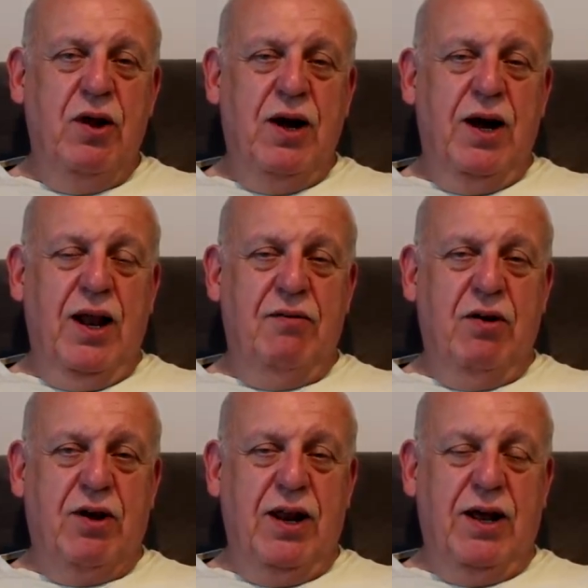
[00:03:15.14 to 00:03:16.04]
I'll have a
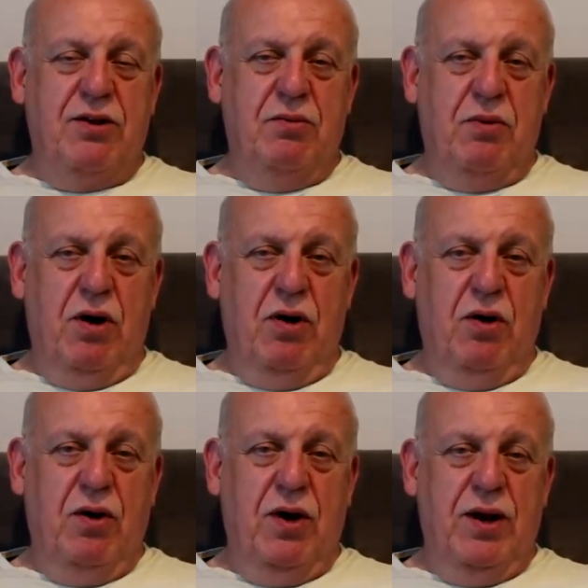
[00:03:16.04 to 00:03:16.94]
look at that
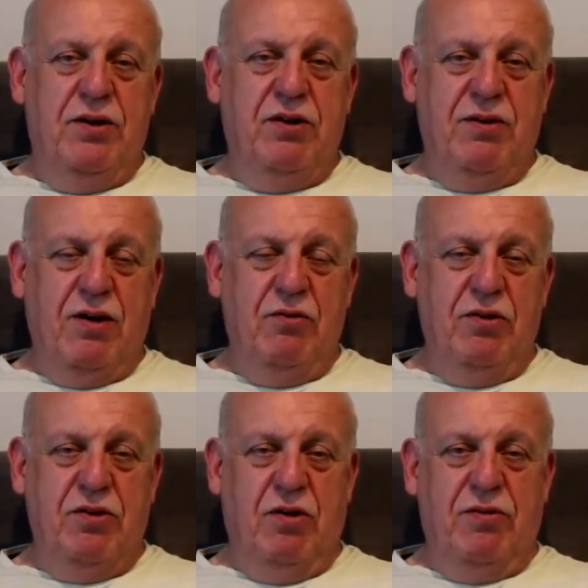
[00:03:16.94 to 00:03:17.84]
tomorrow and see if I can
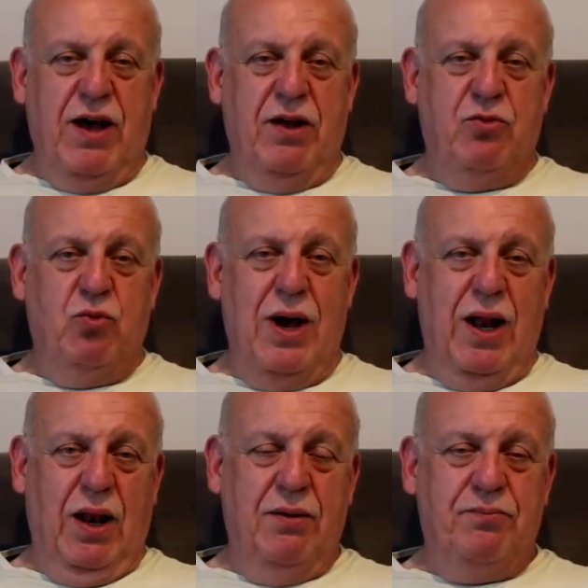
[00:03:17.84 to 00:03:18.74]
resolve that as
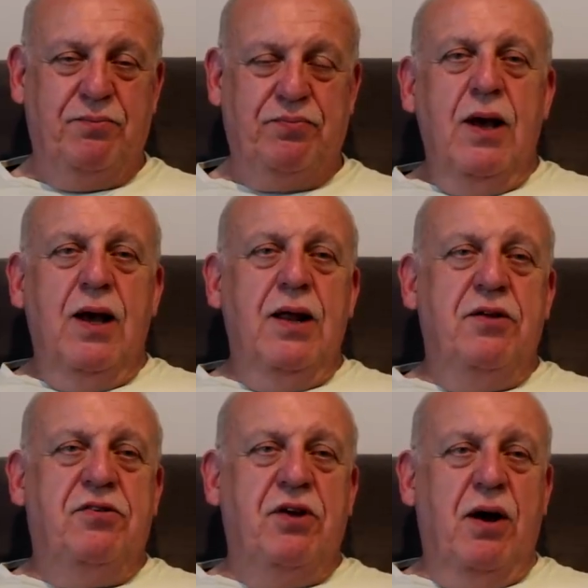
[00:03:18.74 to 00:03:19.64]
well.
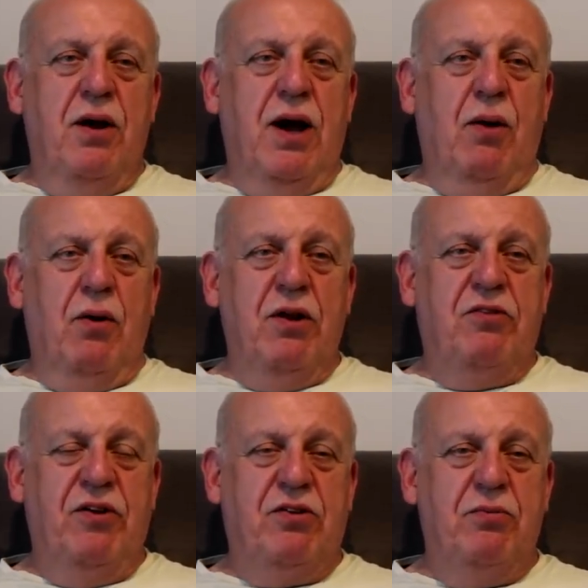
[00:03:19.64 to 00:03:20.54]
I want to
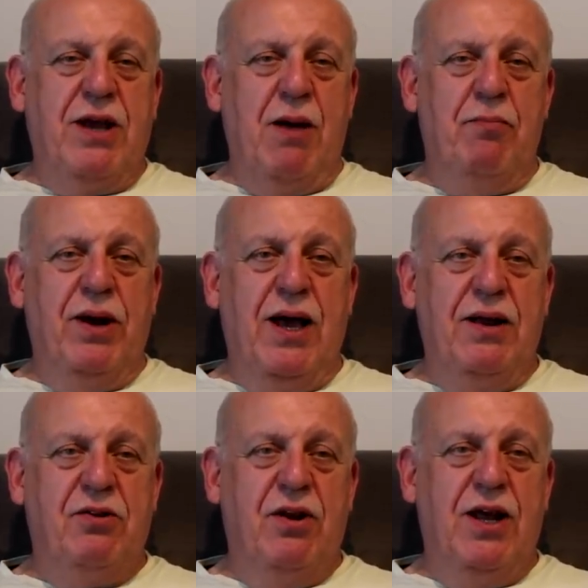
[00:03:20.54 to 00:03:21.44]
fit some camping
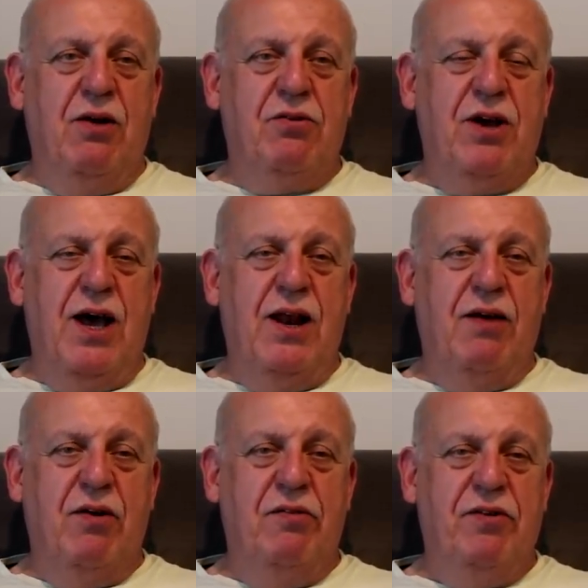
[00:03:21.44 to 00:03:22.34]
lights on the outside, and
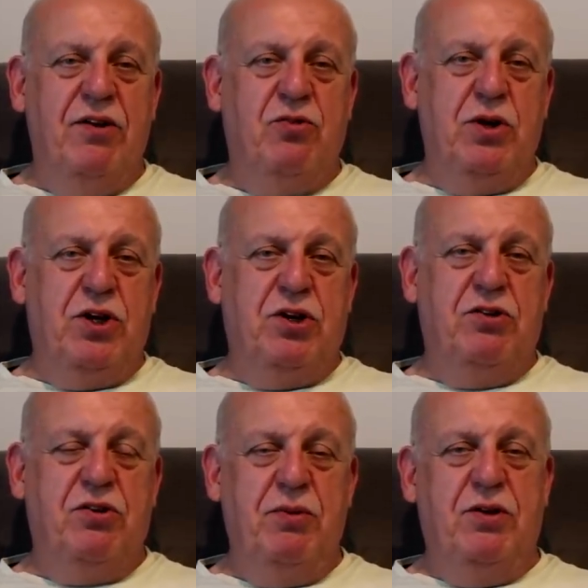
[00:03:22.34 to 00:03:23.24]
I've got to fit a switch
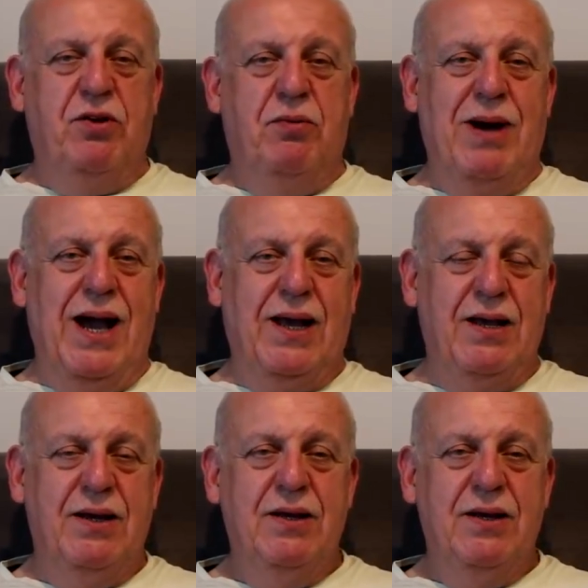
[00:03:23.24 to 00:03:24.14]
system into the back